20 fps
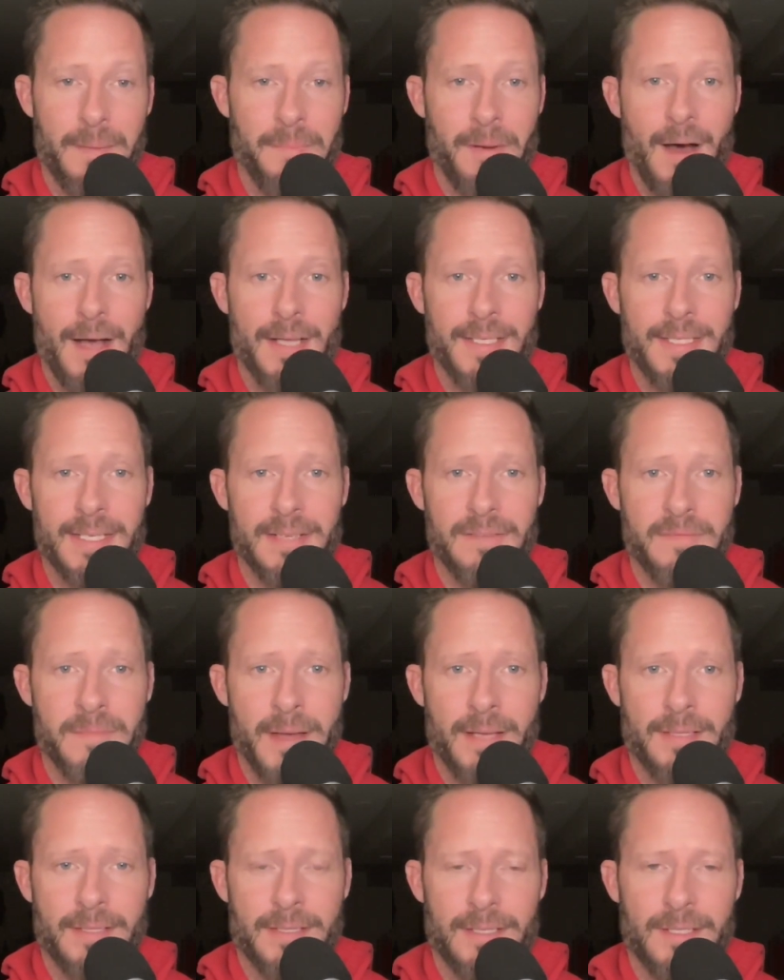positive
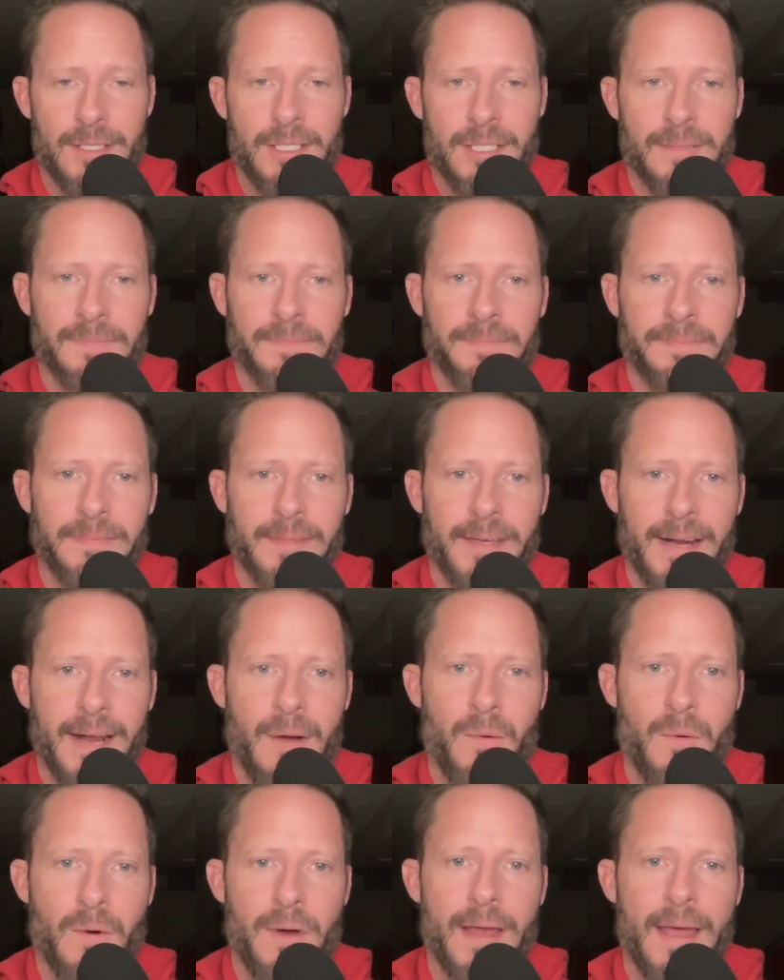message. And I
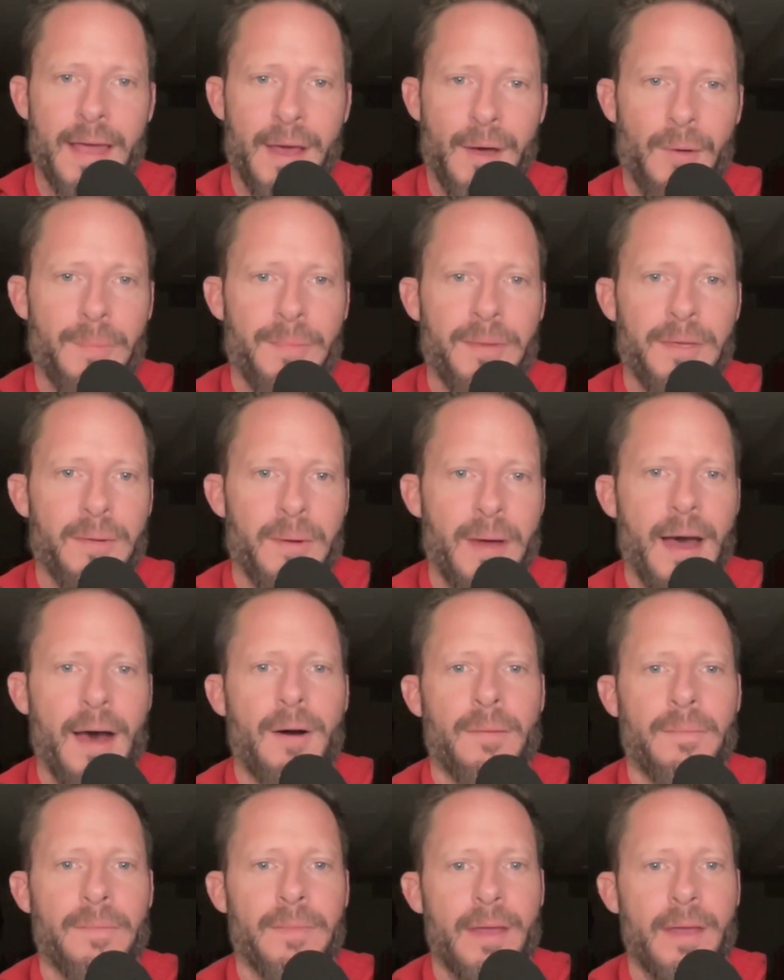want to help you out.